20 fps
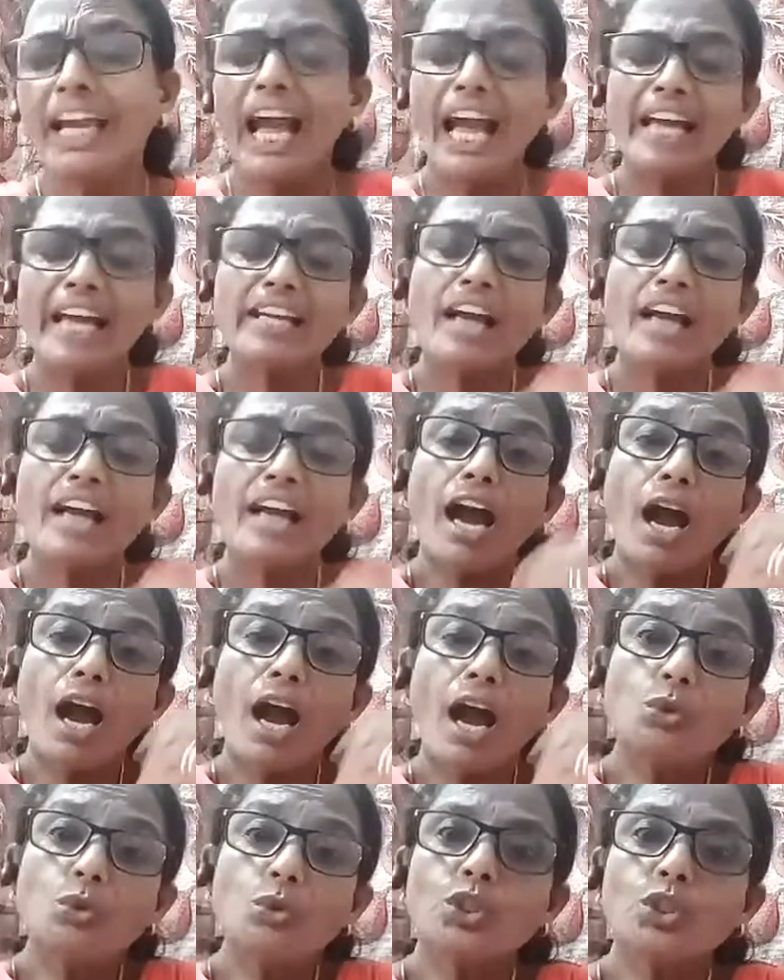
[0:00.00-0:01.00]
And how do
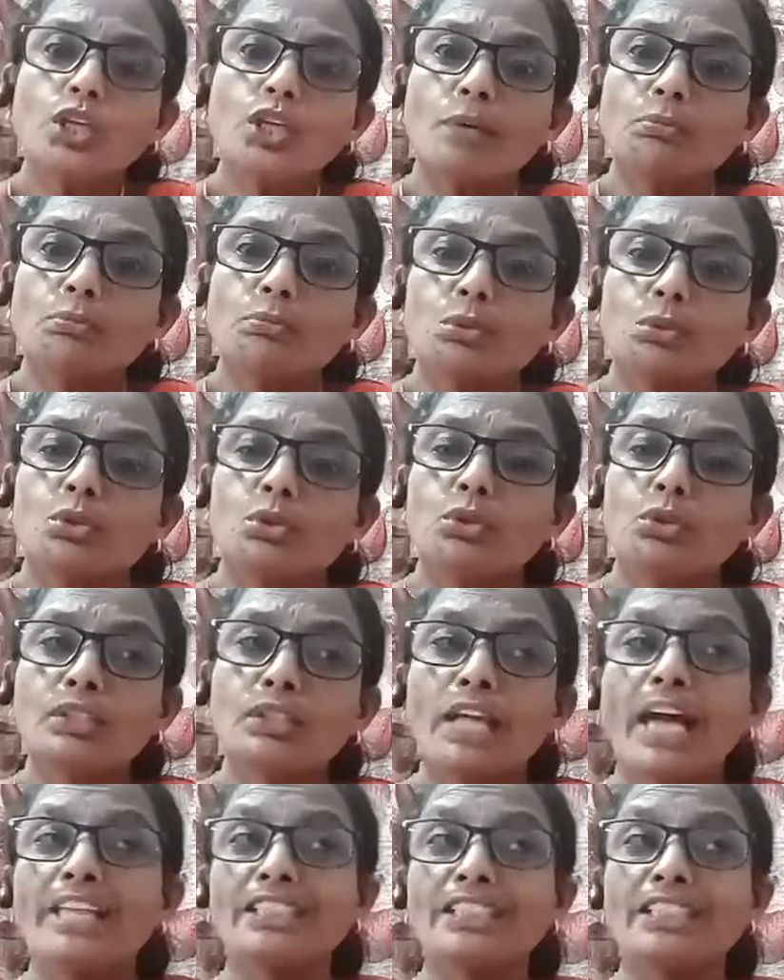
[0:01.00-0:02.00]
you come to know
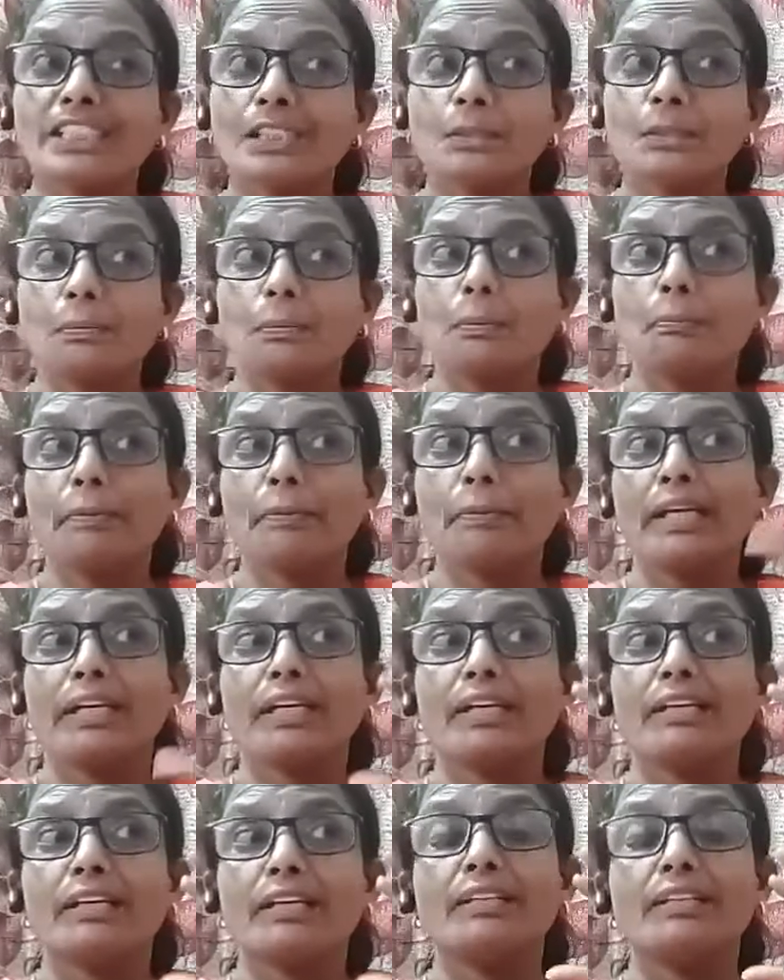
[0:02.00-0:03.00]
that she's
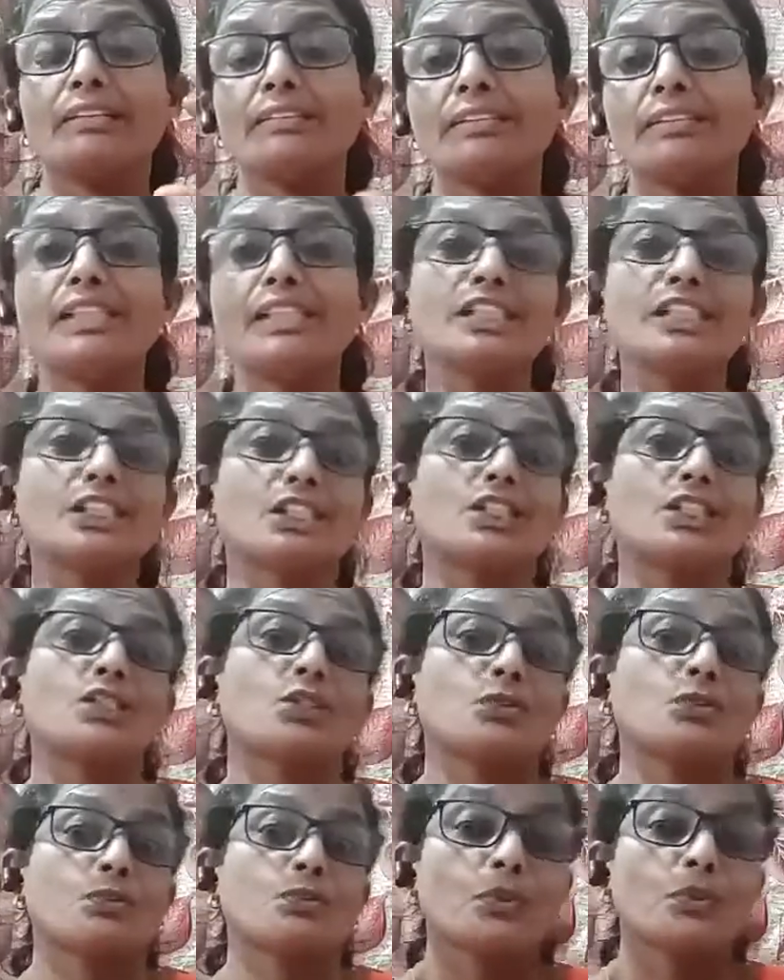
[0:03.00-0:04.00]
preparing a
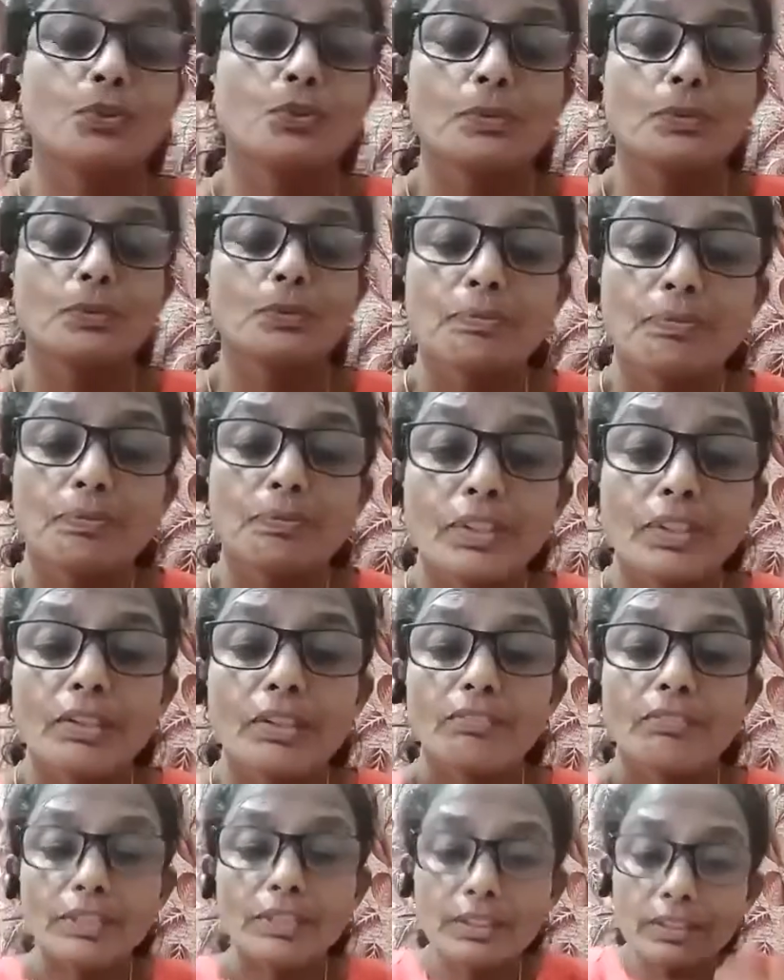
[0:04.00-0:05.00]
delicious food?
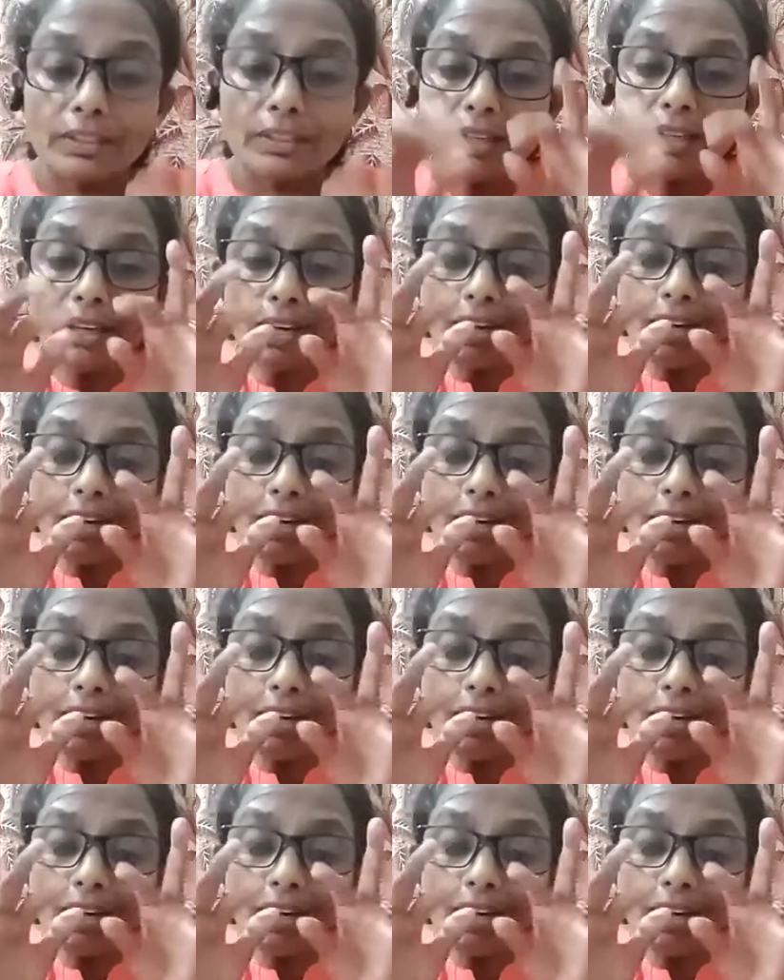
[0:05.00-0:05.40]
With a